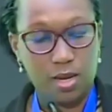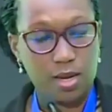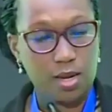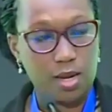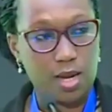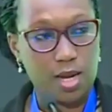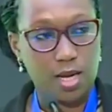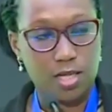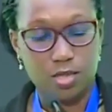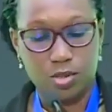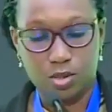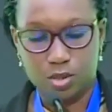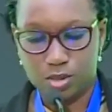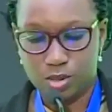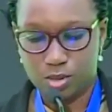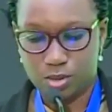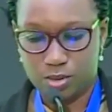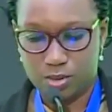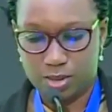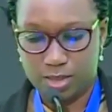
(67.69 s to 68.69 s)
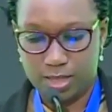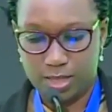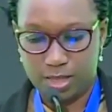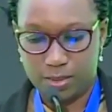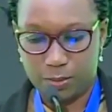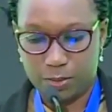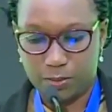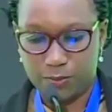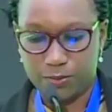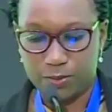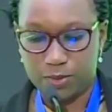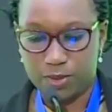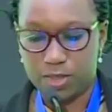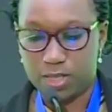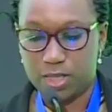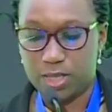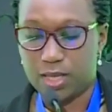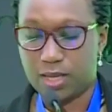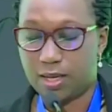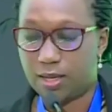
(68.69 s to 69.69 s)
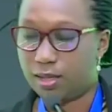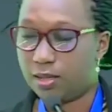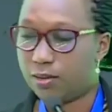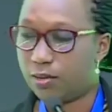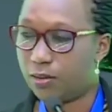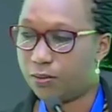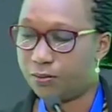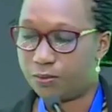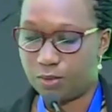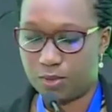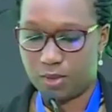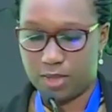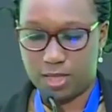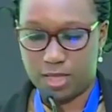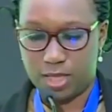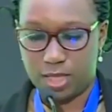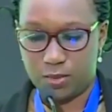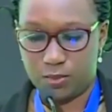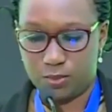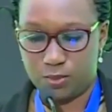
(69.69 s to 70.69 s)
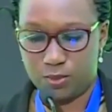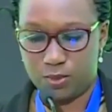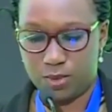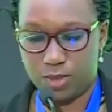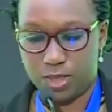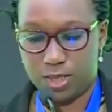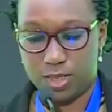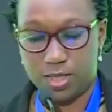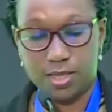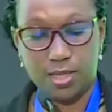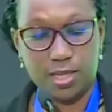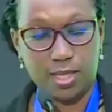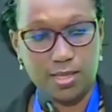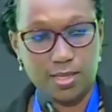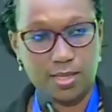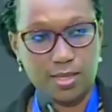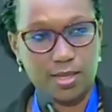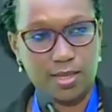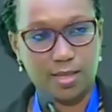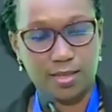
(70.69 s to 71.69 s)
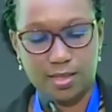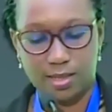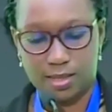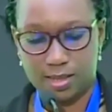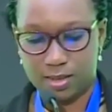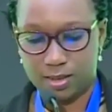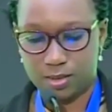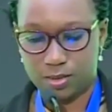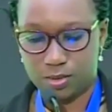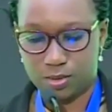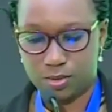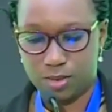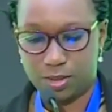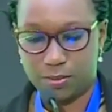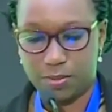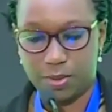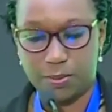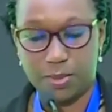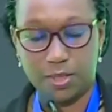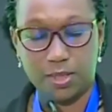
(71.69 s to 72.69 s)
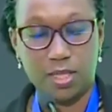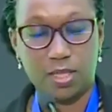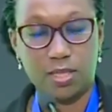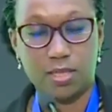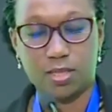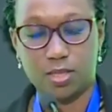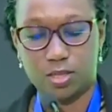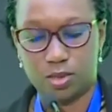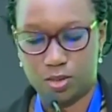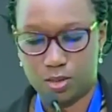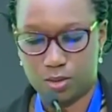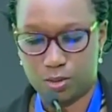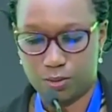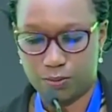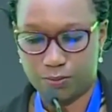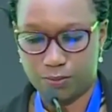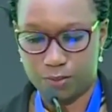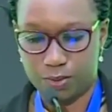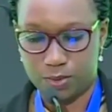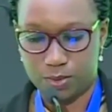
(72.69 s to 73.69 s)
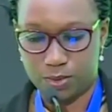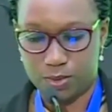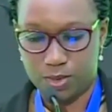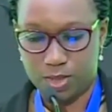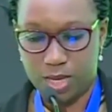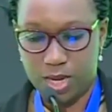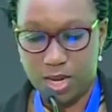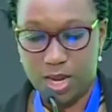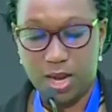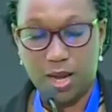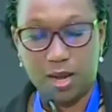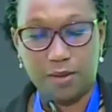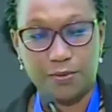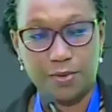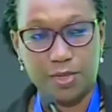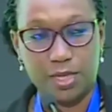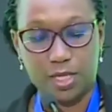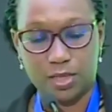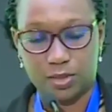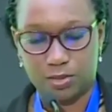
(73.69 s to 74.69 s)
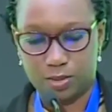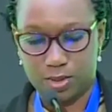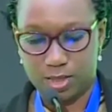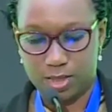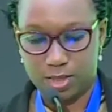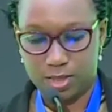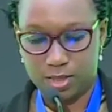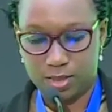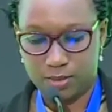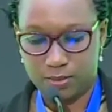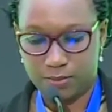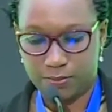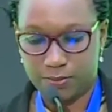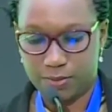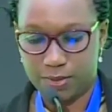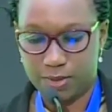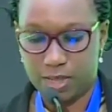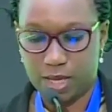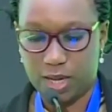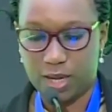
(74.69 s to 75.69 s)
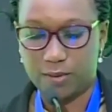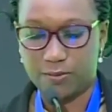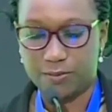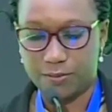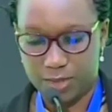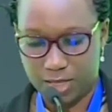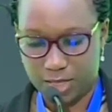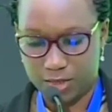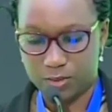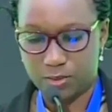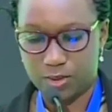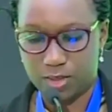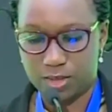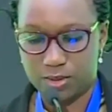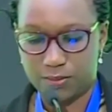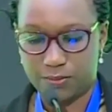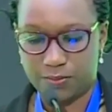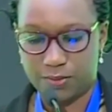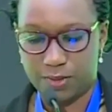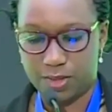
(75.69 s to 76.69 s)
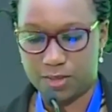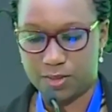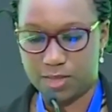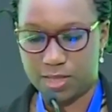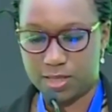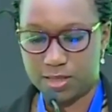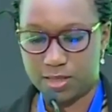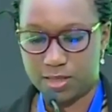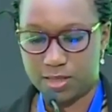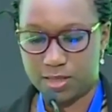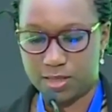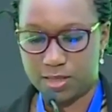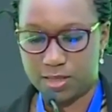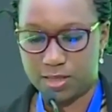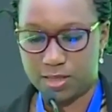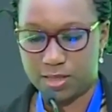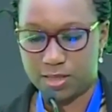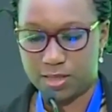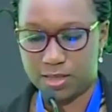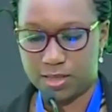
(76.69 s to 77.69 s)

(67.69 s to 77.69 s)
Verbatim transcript: As also the theme of the year of the AU is accelerating the implementation of the Africa Trade Free, Africa Trade Free Trade Area.